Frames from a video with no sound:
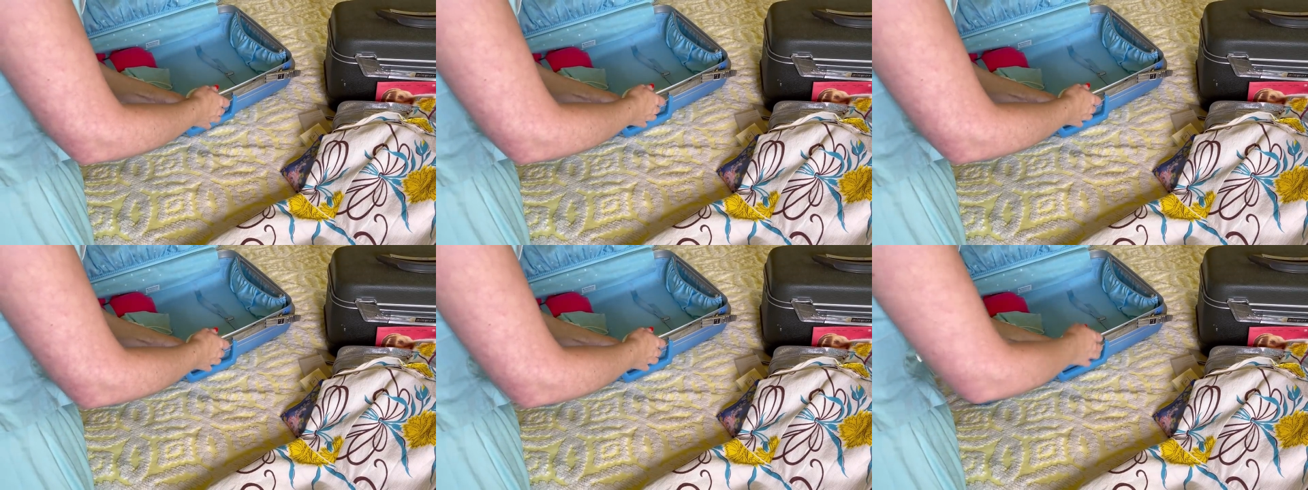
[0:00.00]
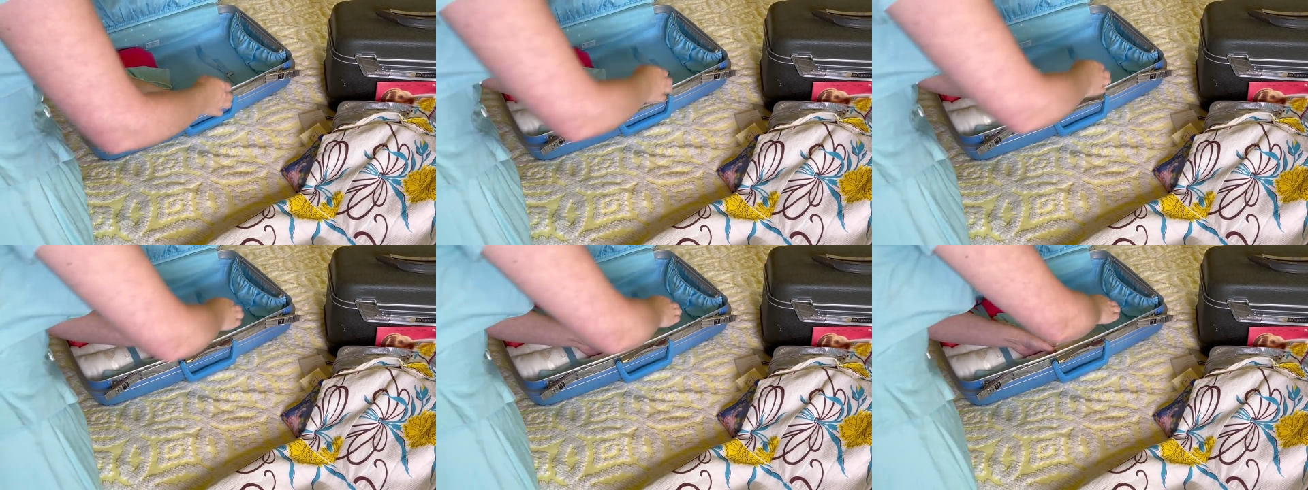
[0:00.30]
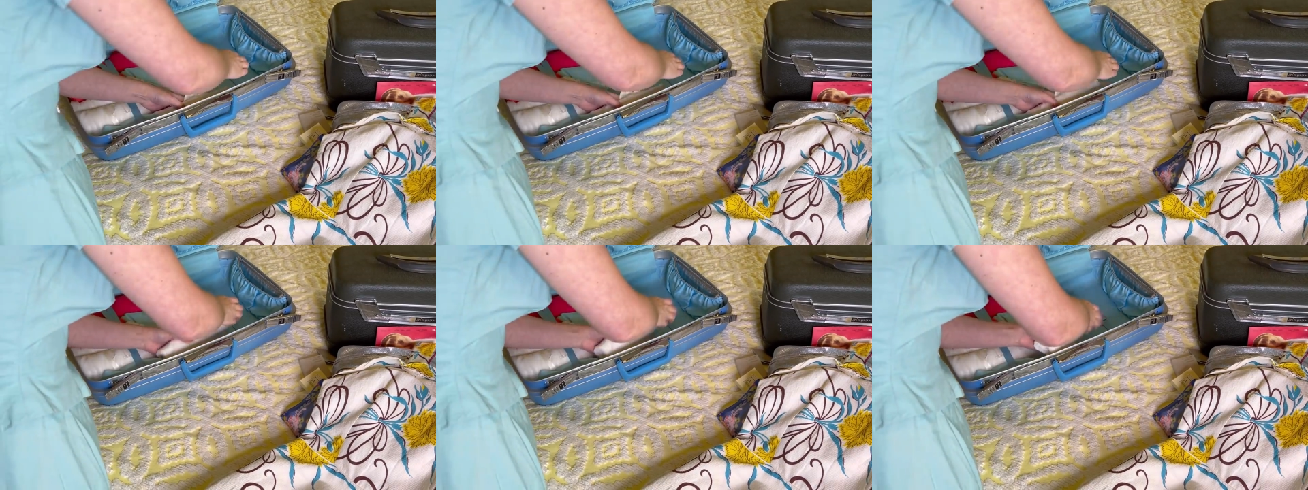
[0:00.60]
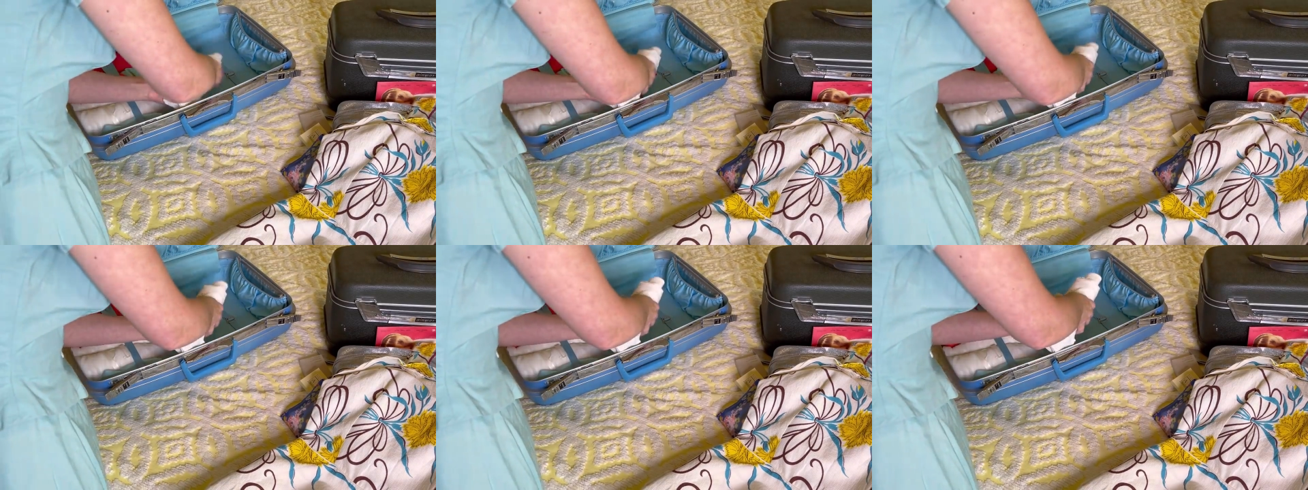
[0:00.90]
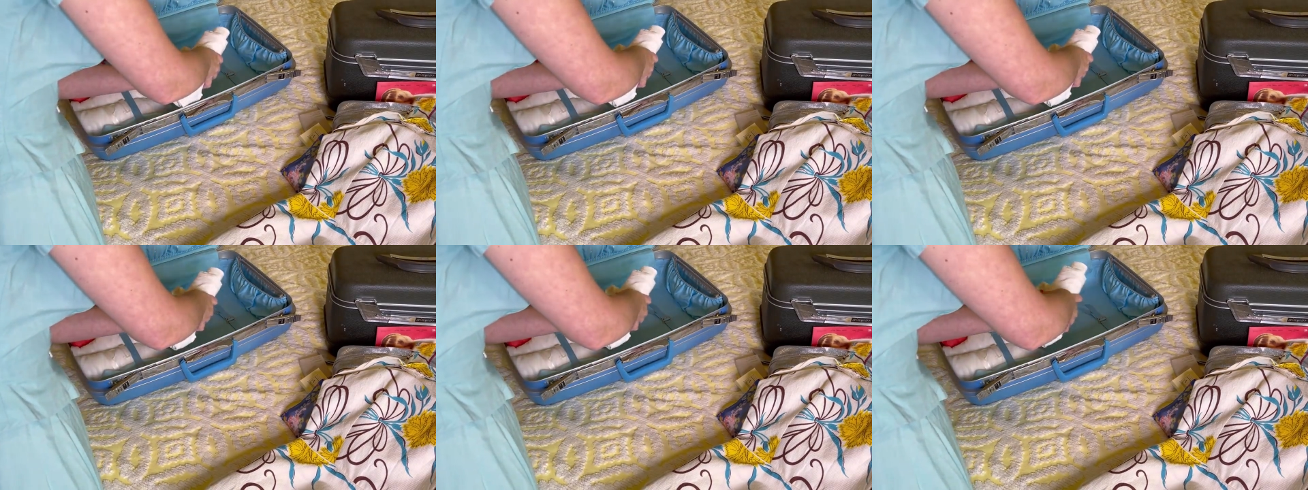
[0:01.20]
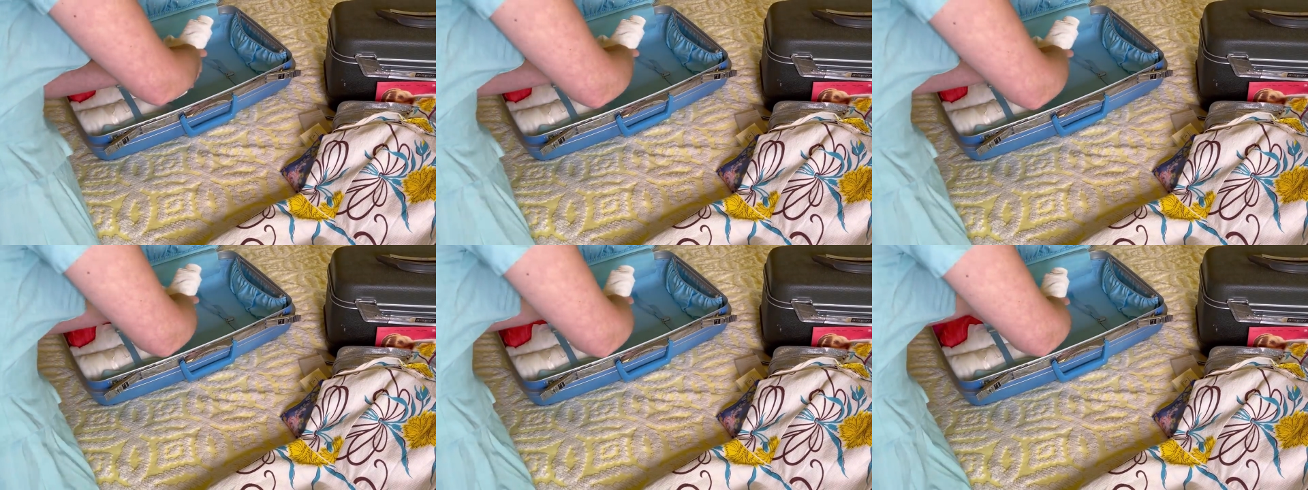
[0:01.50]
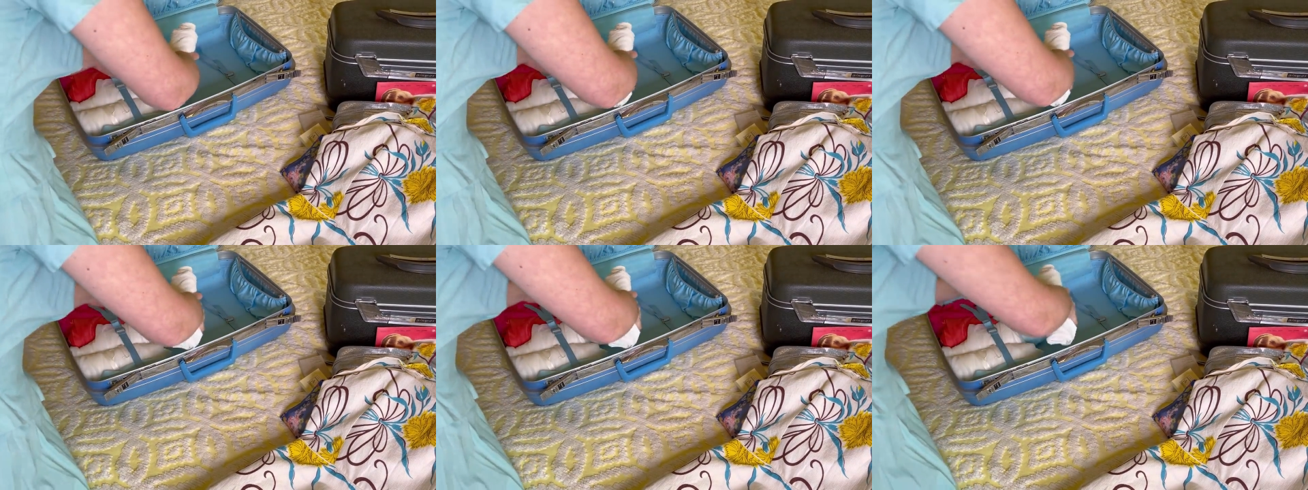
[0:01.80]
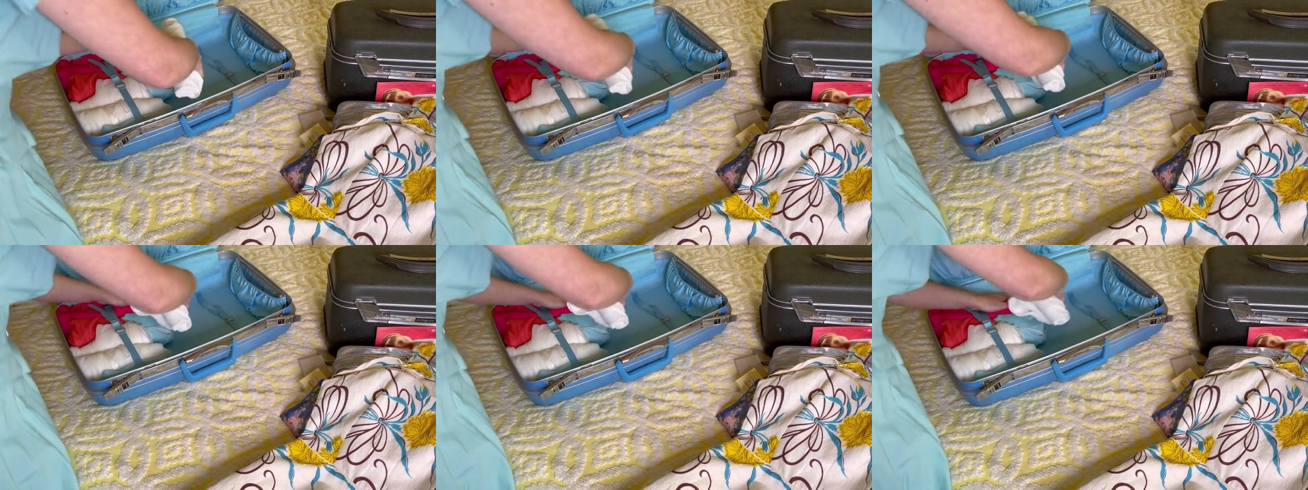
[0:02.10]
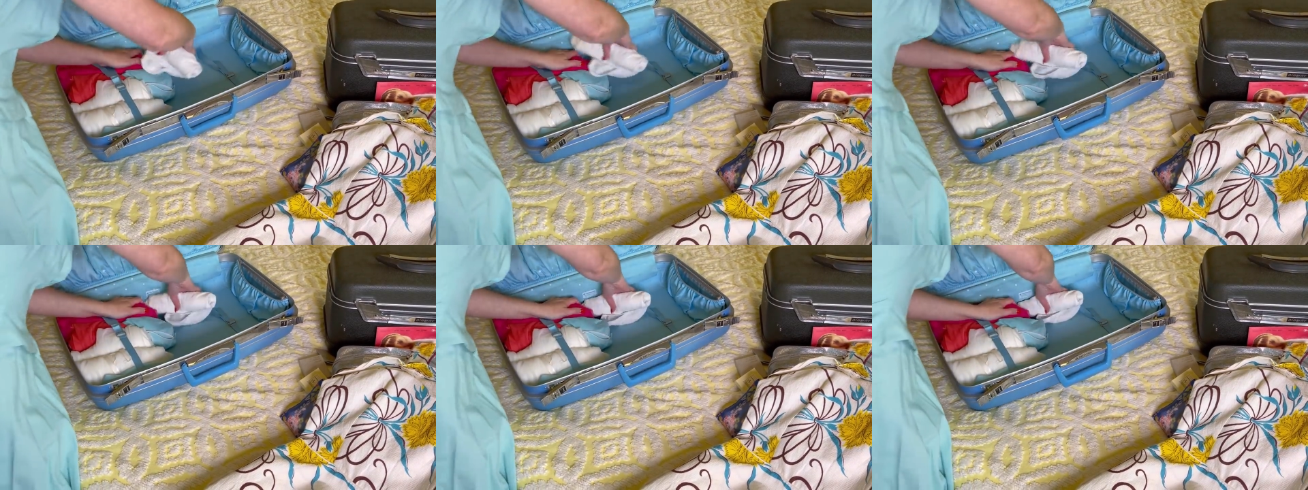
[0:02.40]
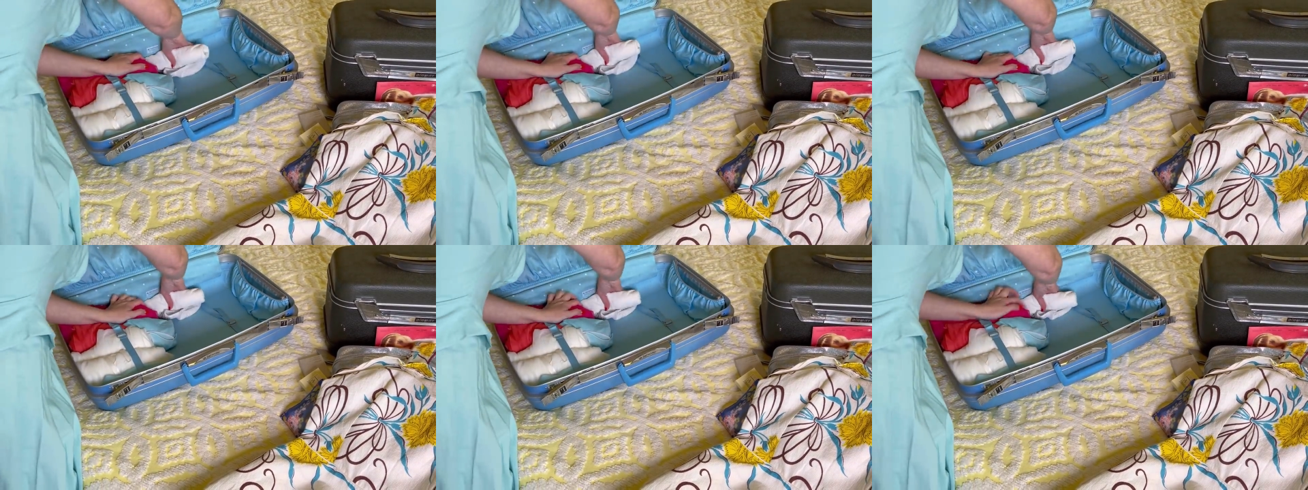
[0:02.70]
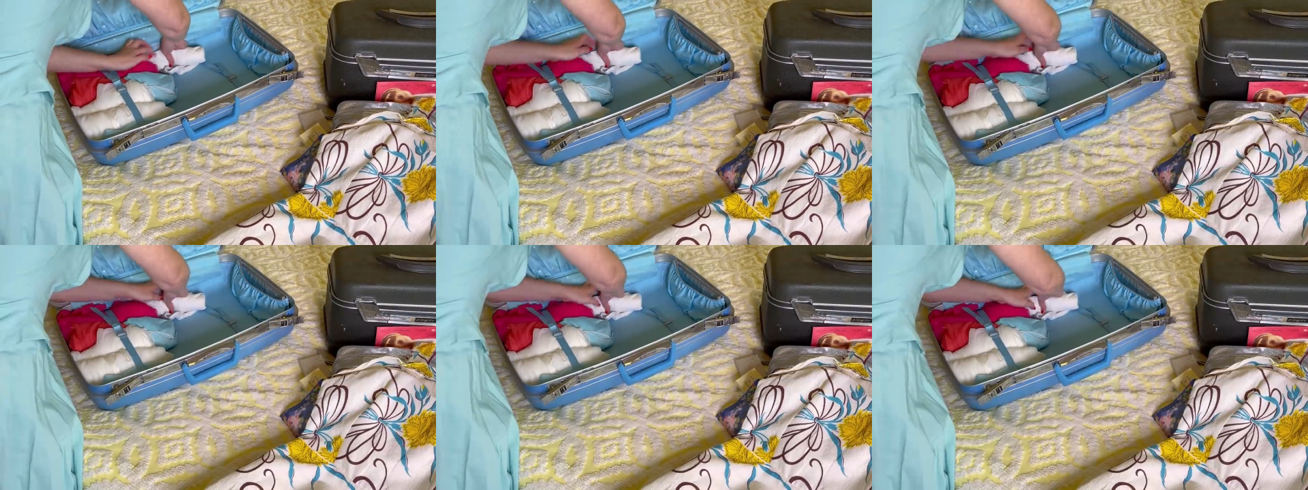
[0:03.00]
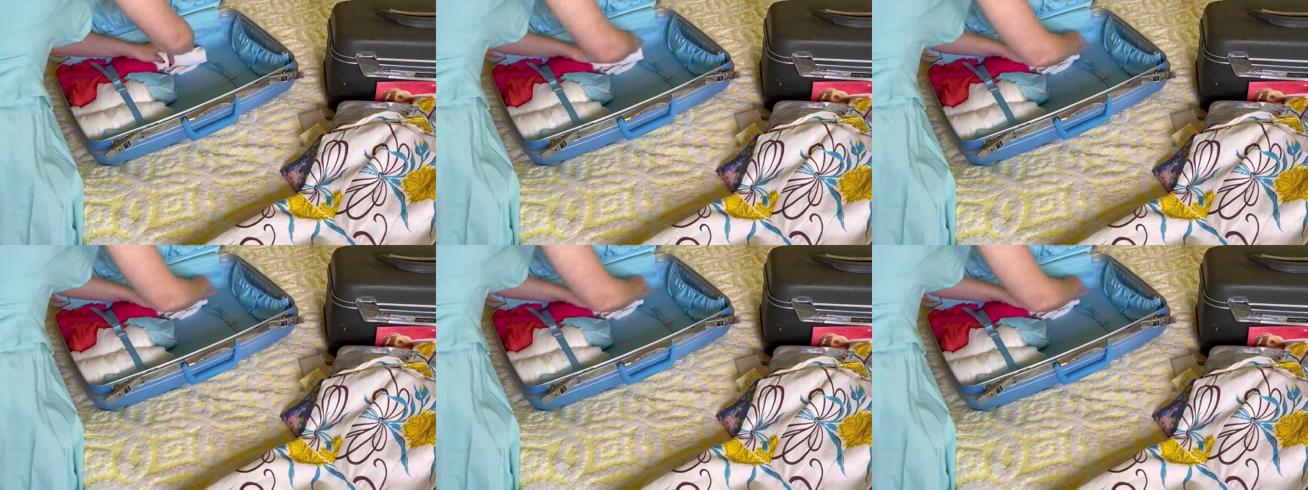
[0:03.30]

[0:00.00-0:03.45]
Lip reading: No face is visible, so there are no lips to read.